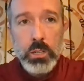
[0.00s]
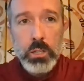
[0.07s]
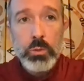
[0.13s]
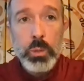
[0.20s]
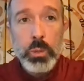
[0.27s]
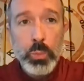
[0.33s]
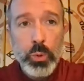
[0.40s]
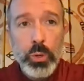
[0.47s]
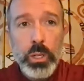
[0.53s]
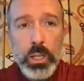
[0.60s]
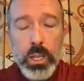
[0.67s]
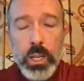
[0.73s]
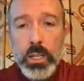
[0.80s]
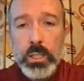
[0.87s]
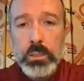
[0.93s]
of reporting
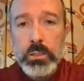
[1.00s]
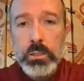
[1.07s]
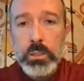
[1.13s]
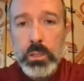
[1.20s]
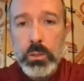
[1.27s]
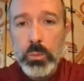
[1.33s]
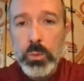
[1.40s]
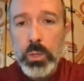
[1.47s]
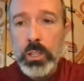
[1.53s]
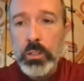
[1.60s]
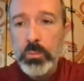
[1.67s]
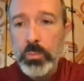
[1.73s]
guides that we have